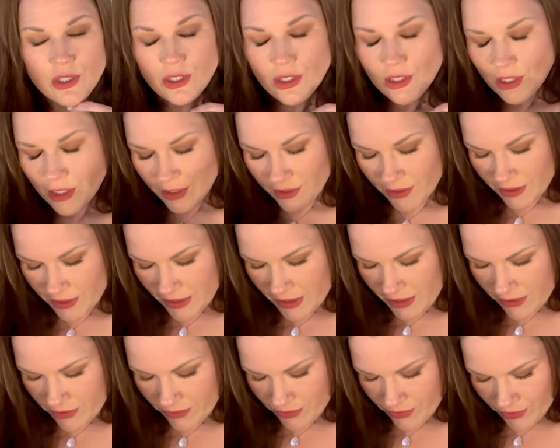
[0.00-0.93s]
And the day
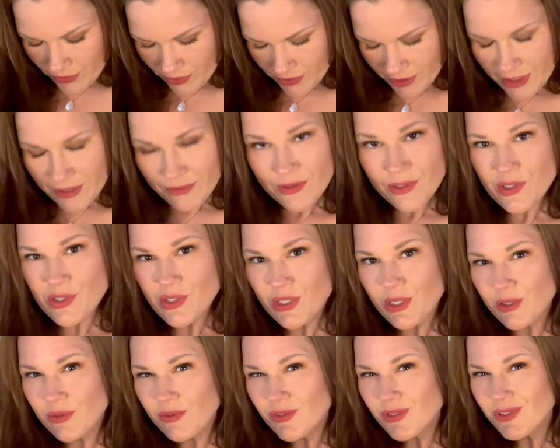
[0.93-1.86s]
you started giving
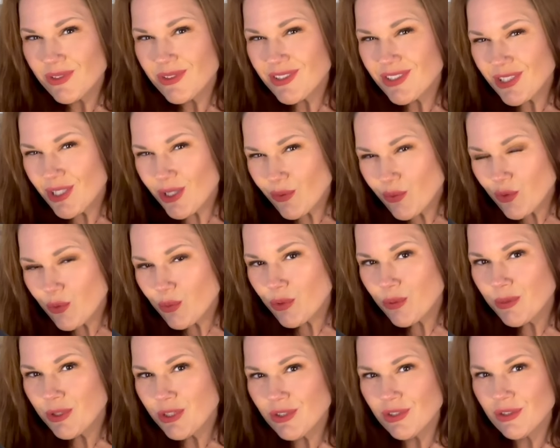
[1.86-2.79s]
yourself soft
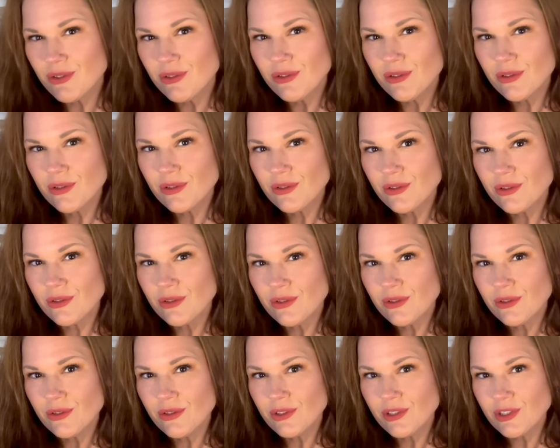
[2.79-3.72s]
permission
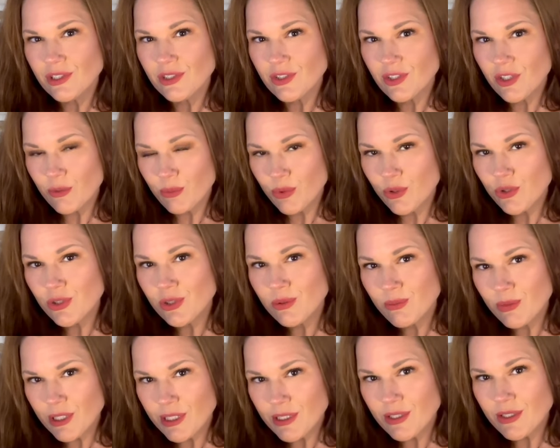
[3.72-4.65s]
to start pushing
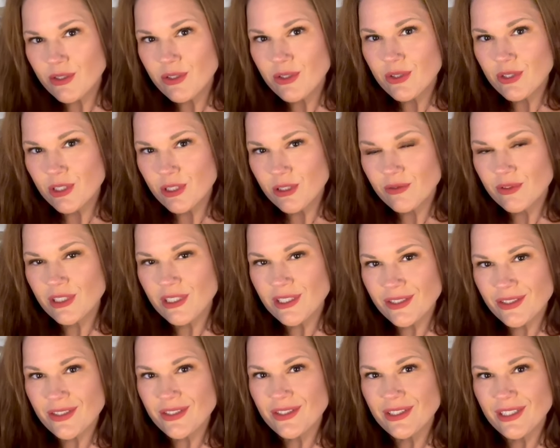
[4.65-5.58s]
back on yourself to
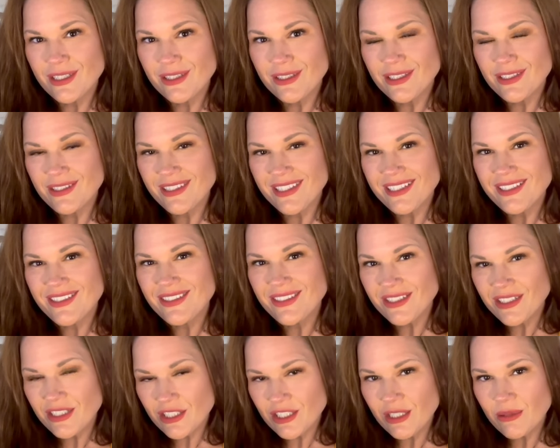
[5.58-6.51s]
understand these things and
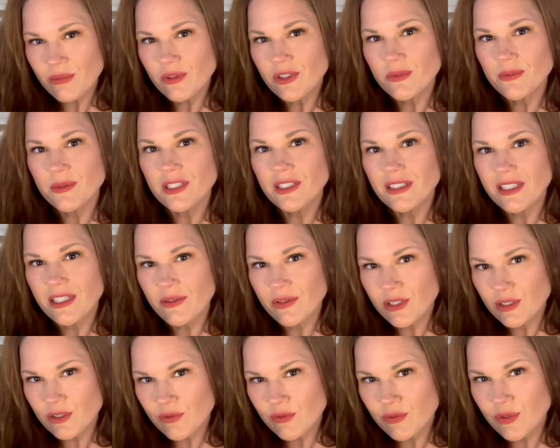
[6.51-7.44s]
accept them and allowing
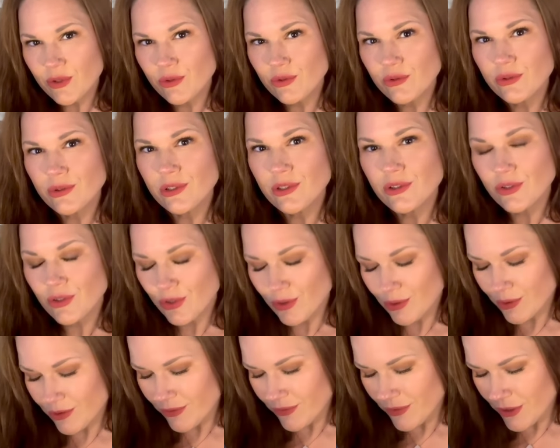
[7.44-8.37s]
it to flow through you, the
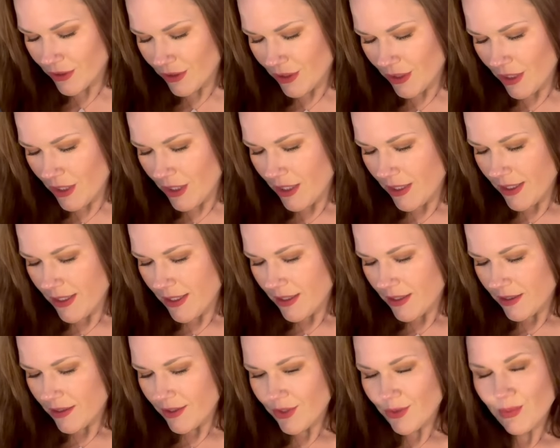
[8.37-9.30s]
truth of it,
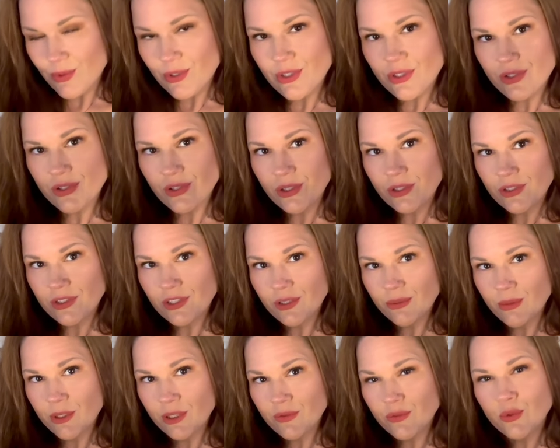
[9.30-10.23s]
that's when you started to
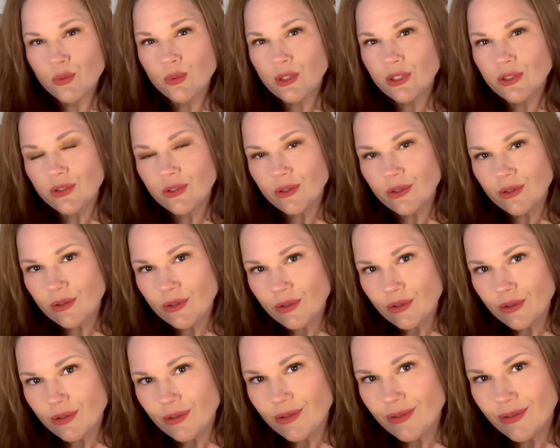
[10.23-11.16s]
come out of your winter.
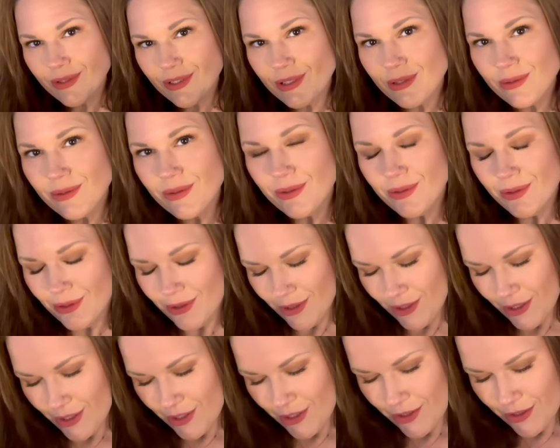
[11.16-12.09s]
Yeah.
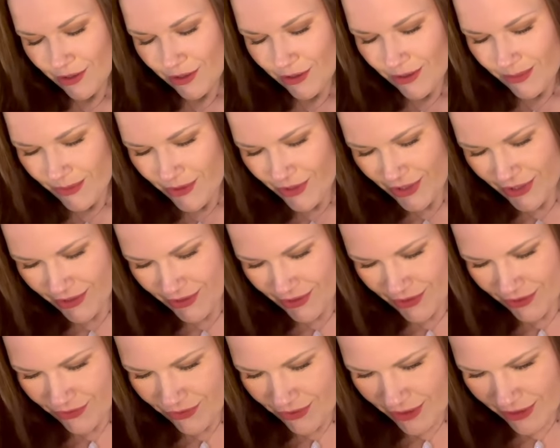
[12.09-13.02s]
Number
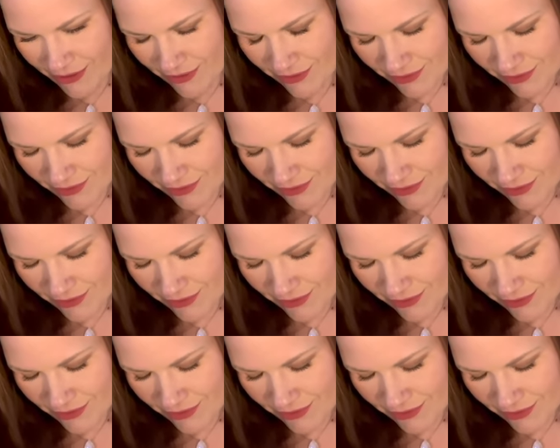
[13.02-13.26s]
63.